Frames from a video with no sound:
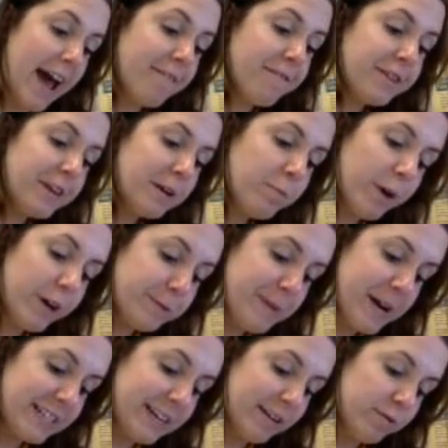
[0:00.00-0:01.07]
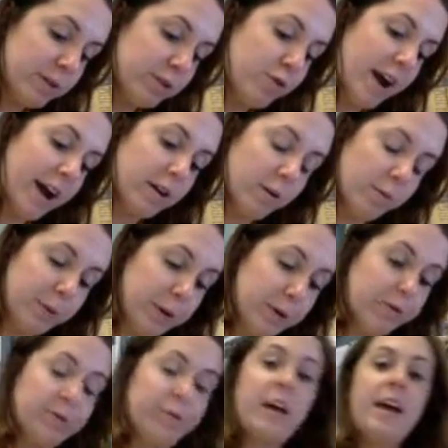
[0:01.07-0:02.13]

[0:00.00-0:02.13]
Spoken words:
everything boils back down to a triangle proof.